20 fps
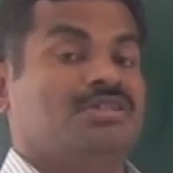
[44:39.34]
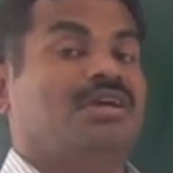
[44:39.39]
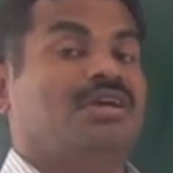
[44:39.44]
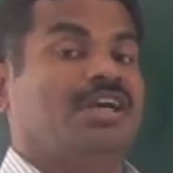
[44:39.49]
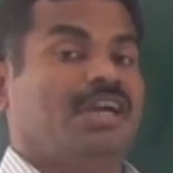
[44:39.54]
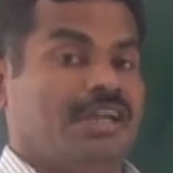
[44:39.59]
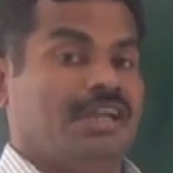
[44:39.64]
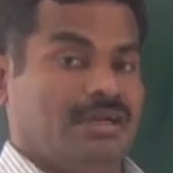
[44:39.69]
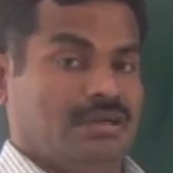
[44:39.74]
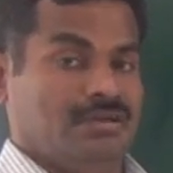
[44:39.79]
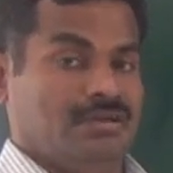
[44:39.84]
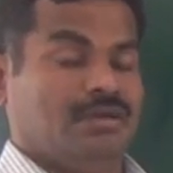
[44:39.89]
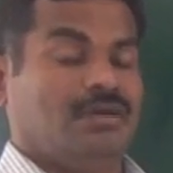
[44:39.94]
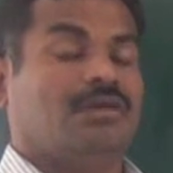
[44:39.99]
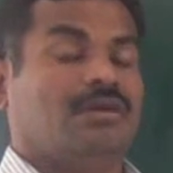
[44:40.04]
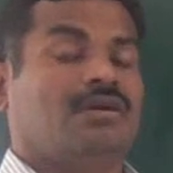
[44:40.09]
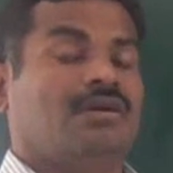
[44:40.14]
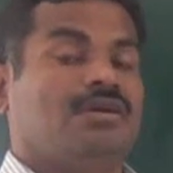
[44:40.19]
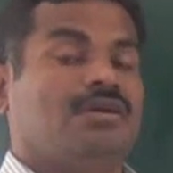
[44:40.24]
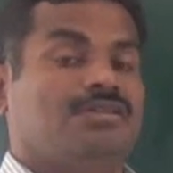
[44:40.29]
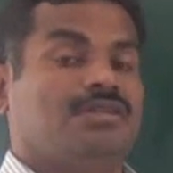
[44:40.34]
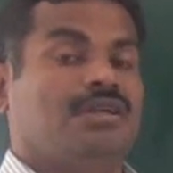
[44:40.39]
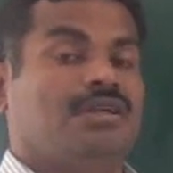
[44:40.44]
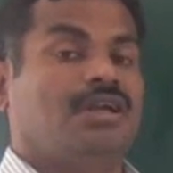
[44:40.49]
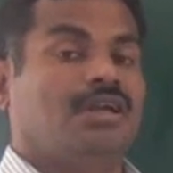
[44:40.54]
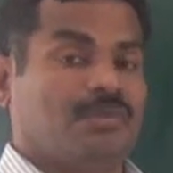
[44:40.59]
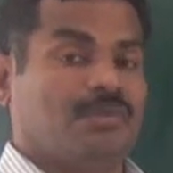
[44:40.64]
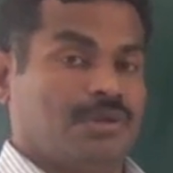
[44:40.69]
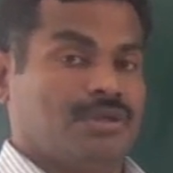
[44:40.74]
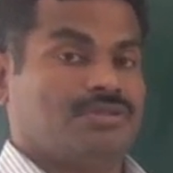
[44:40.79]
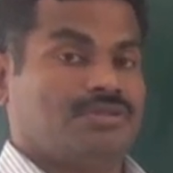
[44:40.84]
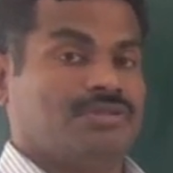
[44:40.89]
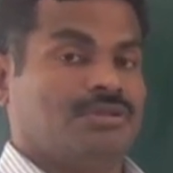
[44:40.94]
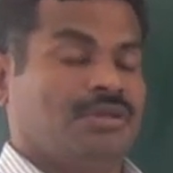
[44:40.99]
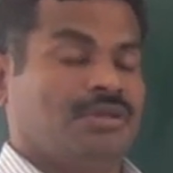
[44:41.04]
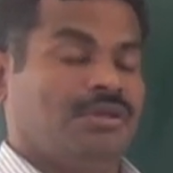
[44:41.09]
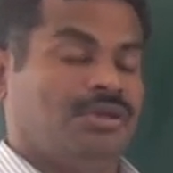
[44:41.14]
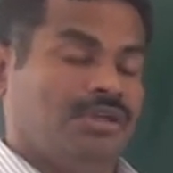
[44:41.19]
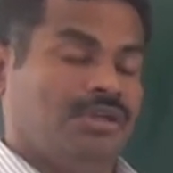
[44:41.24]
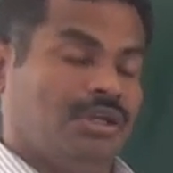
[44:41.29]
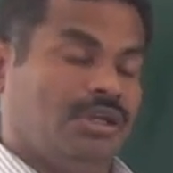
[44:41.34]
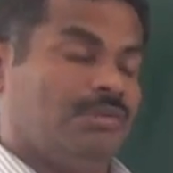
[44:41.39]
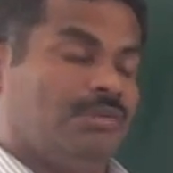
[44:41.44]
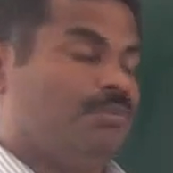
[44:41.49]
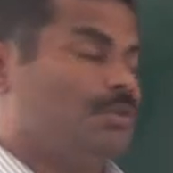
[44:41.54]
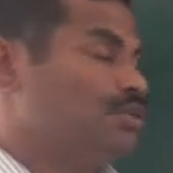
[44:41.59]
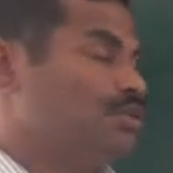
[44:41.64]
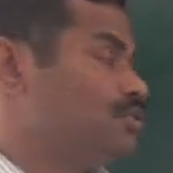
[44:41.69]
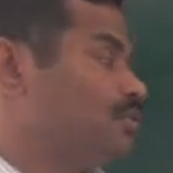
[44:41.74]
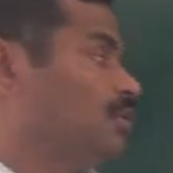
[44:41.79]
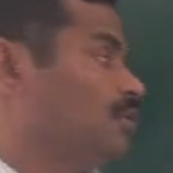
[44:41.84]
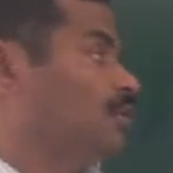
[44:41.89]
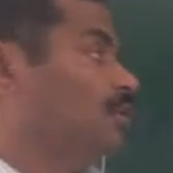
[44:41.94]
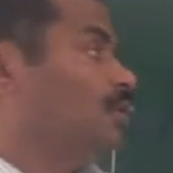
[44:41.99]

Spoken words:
gradient or concentration difference. It means